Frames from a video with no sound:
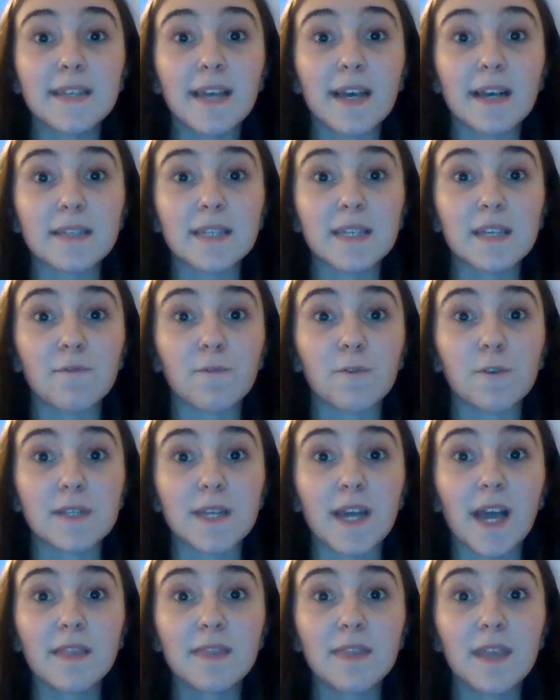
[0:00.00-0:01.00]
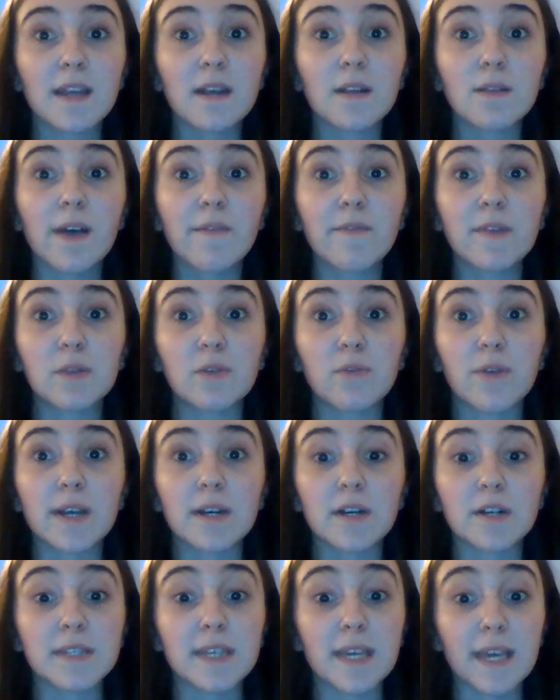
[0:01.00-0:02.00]
testing for 10th and 11th
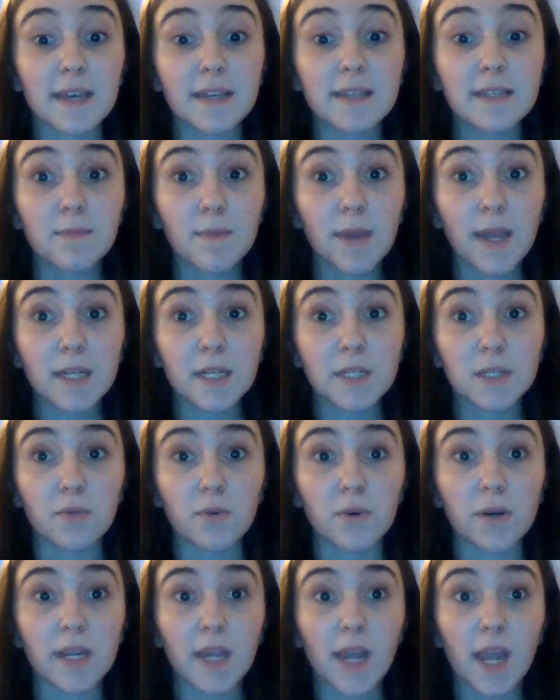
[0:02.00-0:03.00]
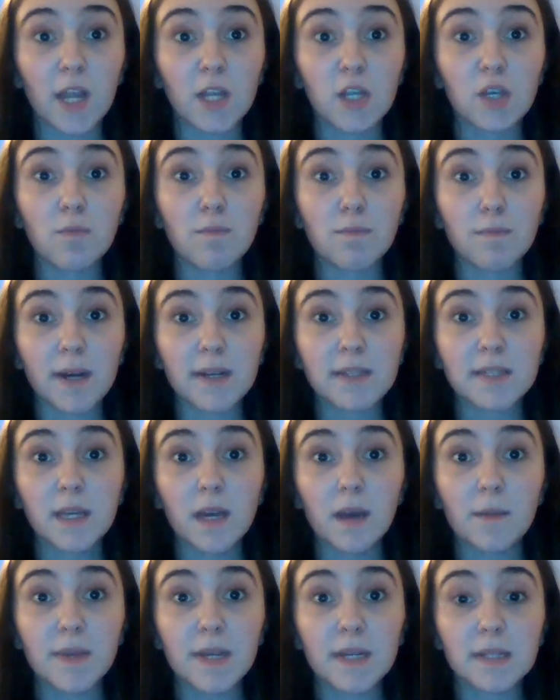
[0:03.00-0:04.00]
graders is mandatory, and you must
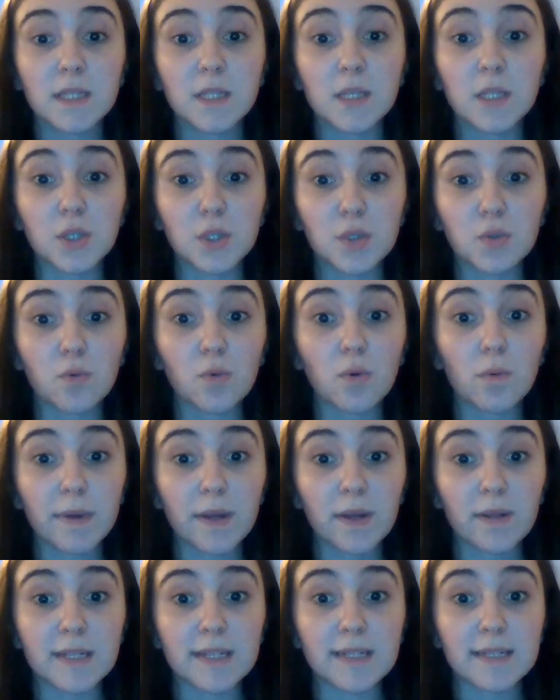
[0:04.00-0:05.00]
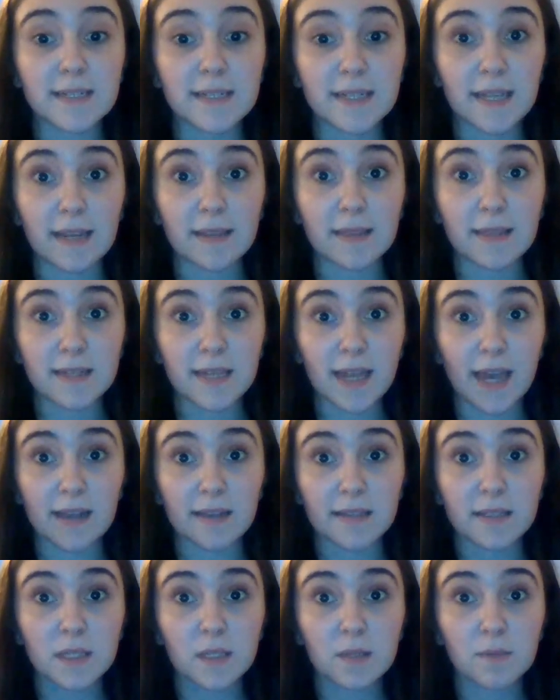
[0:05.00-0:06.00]
come into the school building to take the
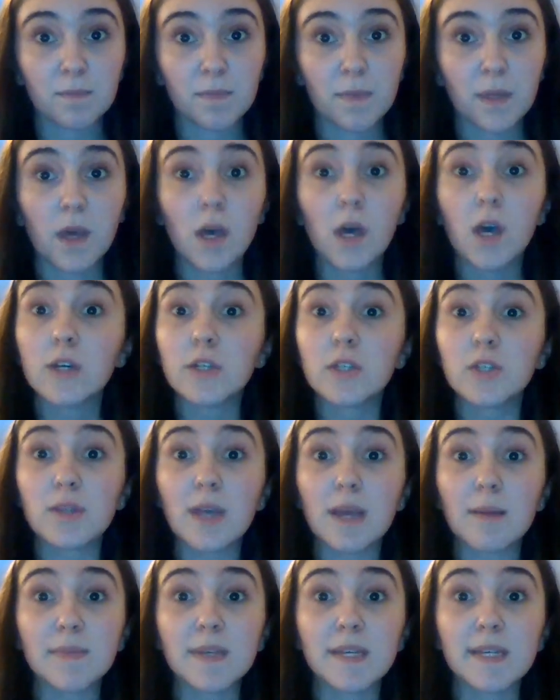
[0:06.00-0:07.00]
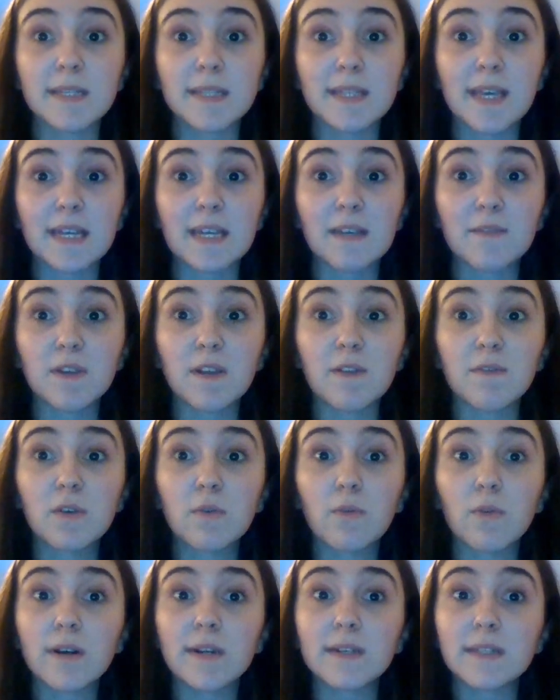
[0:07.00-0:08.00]
test. So that means that even if
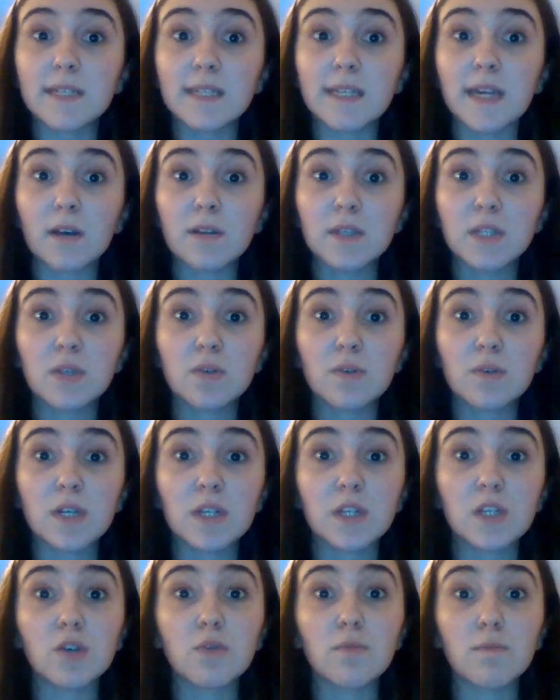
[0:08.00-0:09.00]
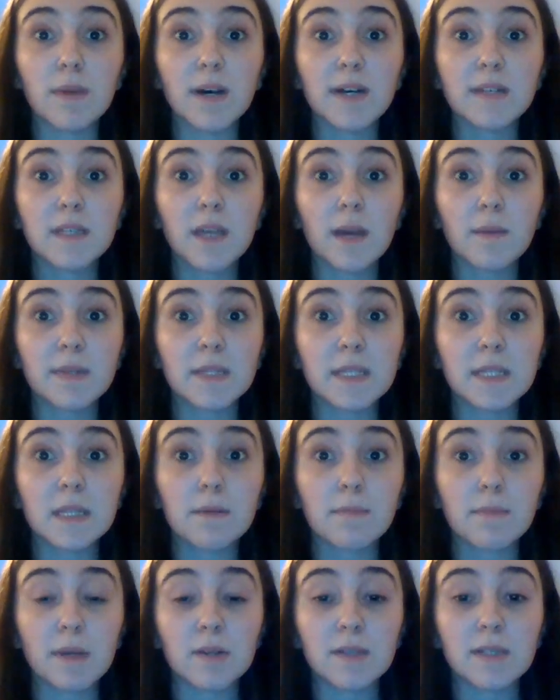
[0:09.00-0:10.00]
you are a DL student, you must come into the
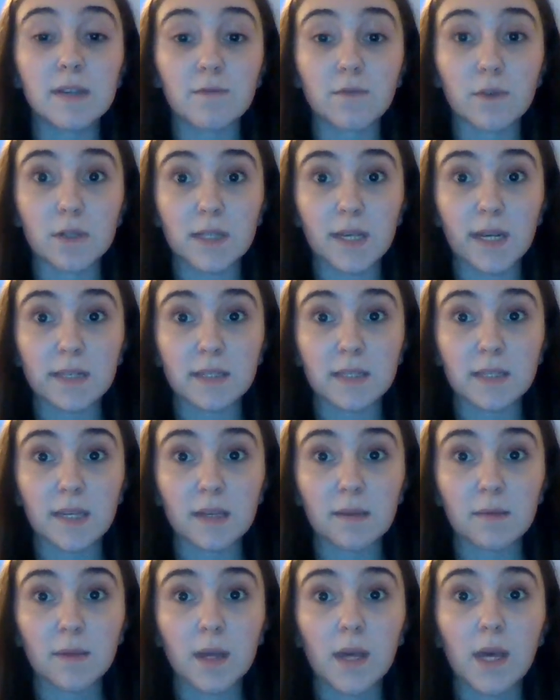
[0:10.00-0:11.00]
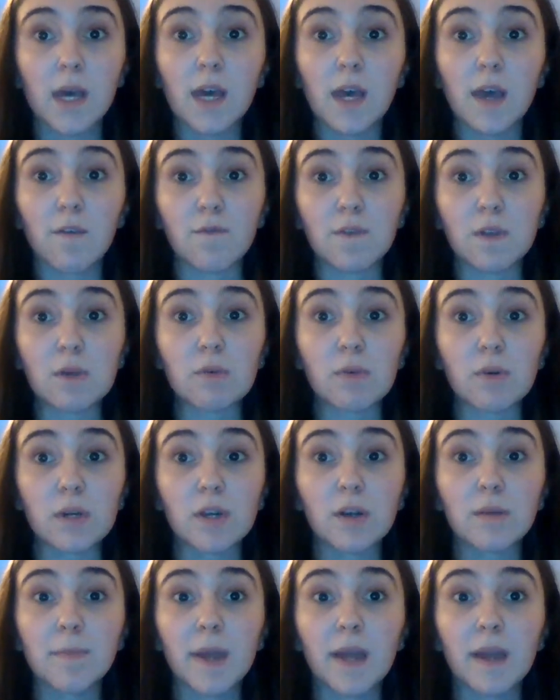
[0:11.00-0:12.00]
building for testing. If you or
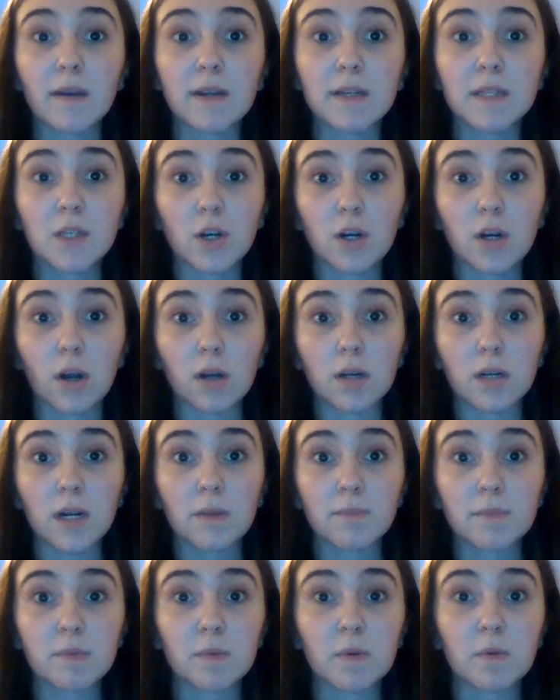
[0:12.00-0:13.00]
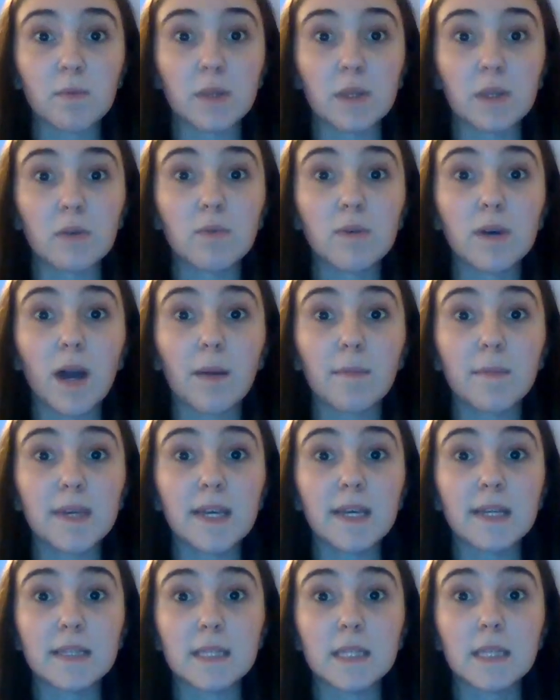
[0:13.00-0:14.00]
your parents are uncomfortable with you coming
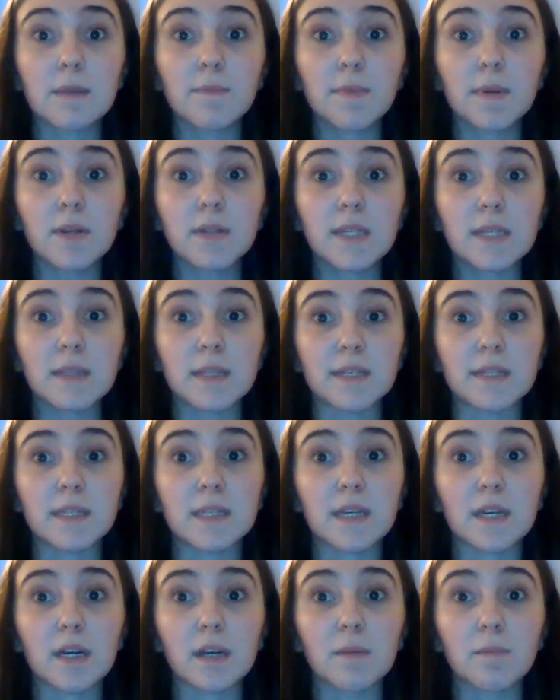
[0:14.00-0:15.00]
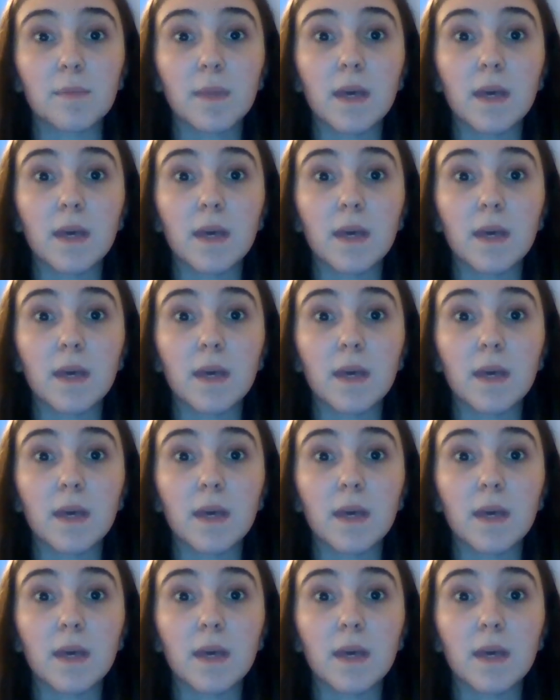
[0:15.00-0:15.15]
into the building this year,